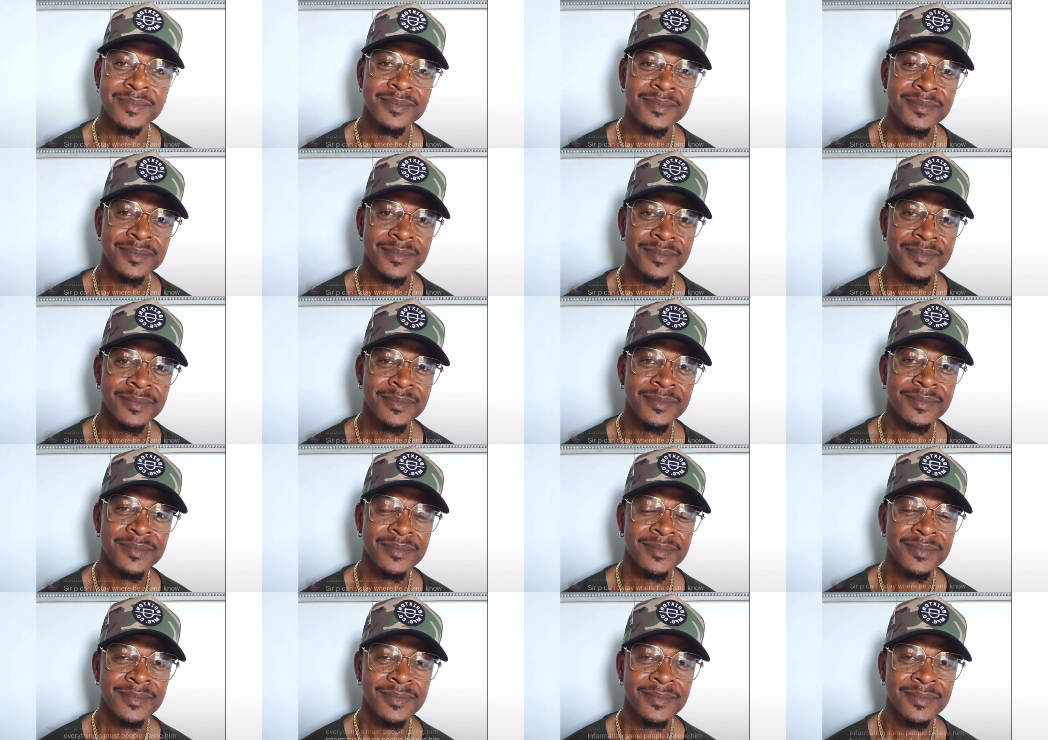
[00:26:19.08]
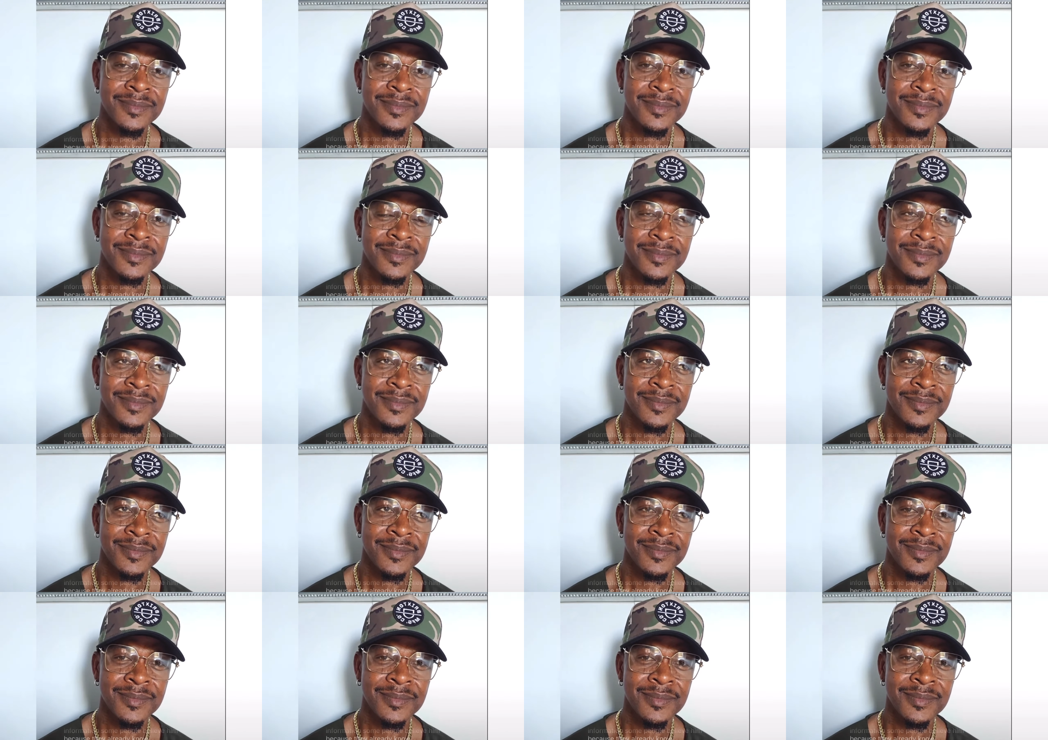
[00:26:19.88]

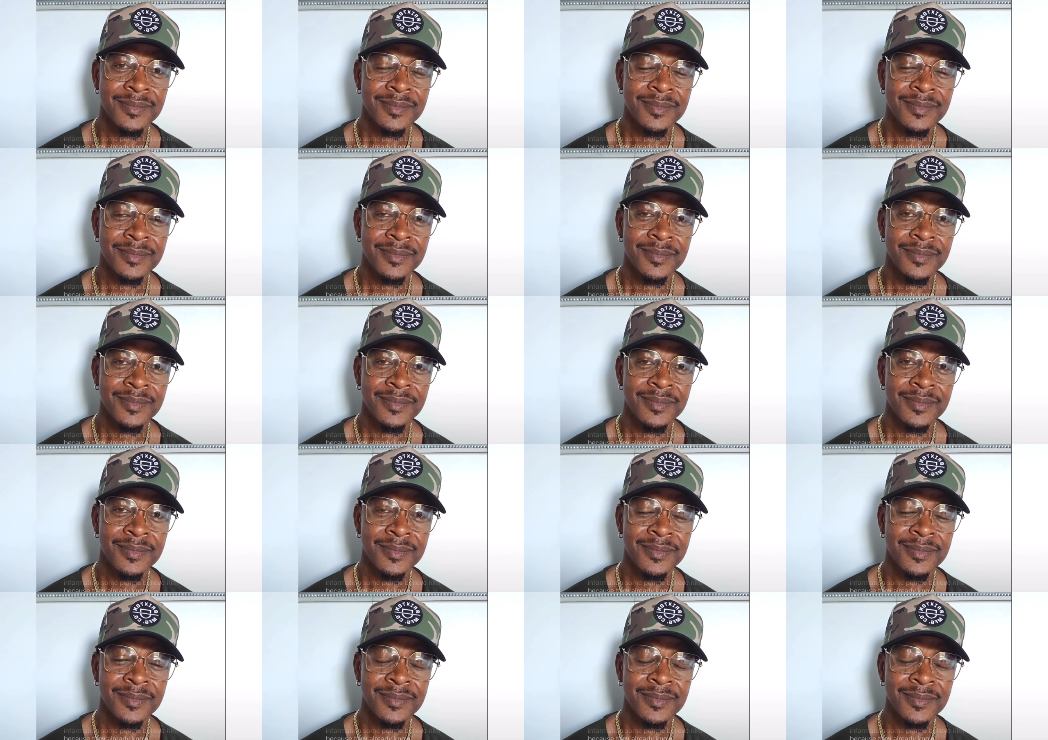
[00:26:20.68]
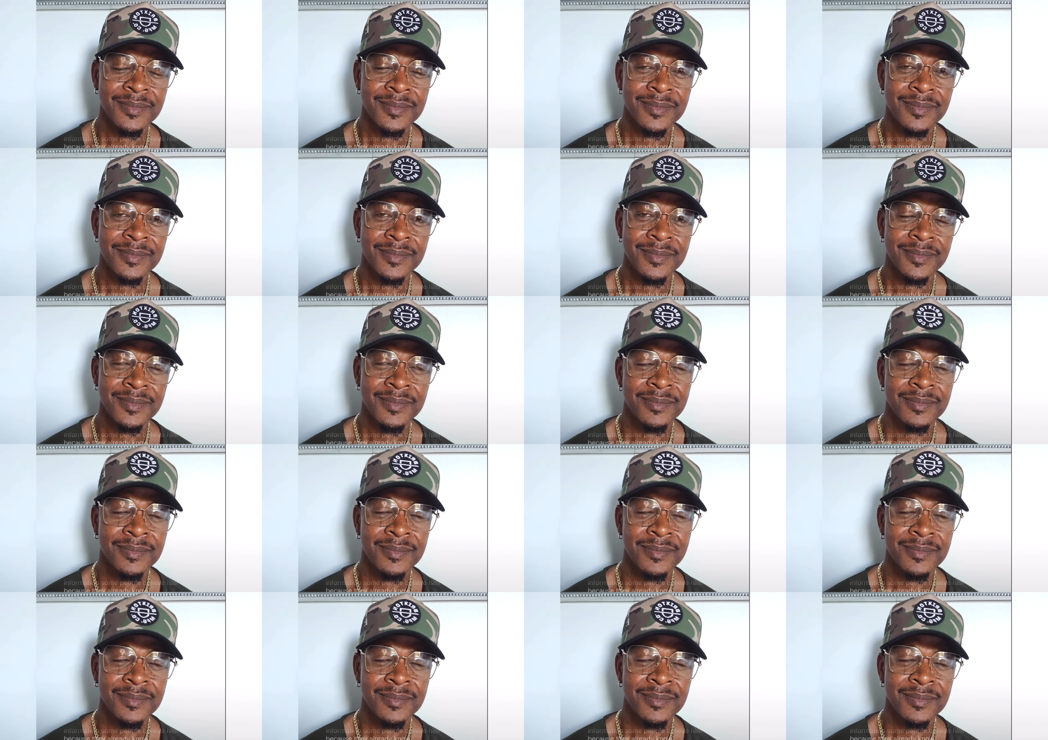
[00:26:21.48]
[no speech]